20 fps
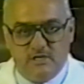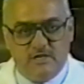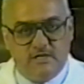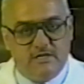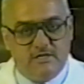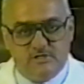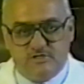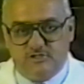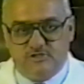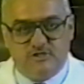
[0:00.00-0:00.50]

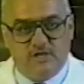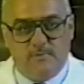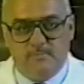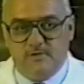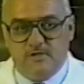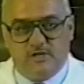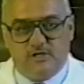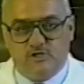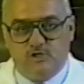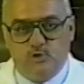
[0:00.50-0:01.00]
is
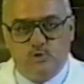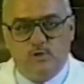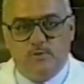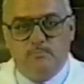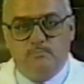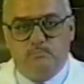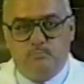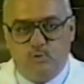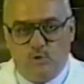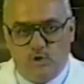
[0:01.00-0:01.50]
subject to
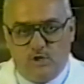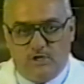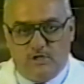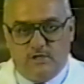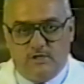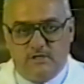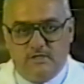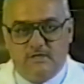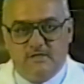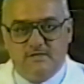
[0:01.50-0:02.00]
important